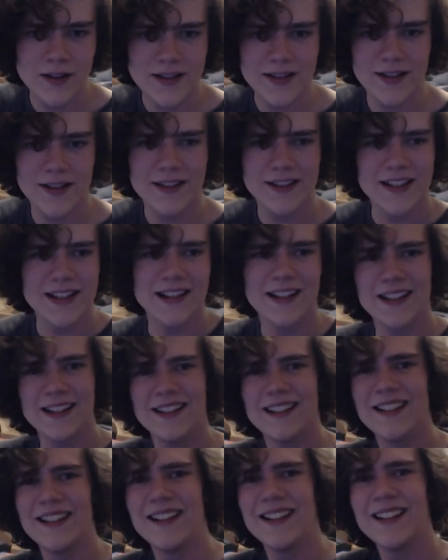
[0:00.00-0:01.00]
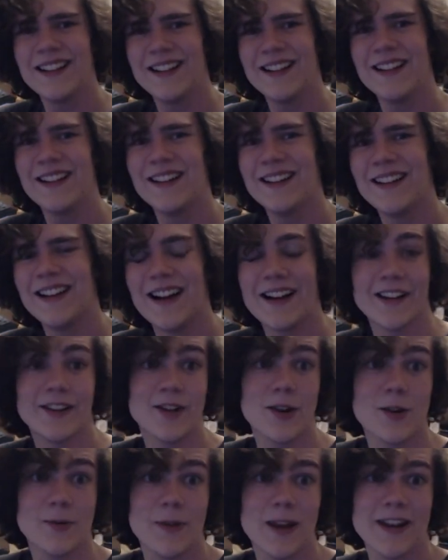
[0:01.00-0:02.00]
See ya. i got to
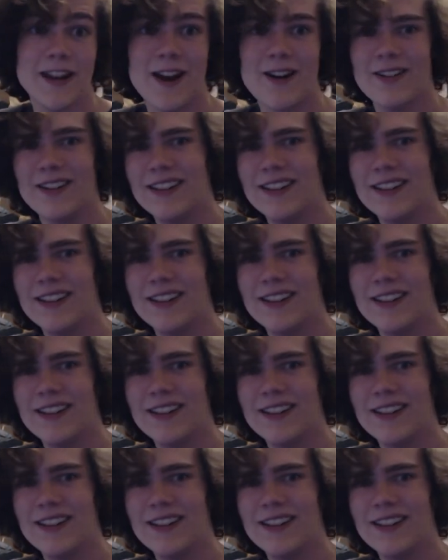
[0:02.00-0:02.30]
go to bed now.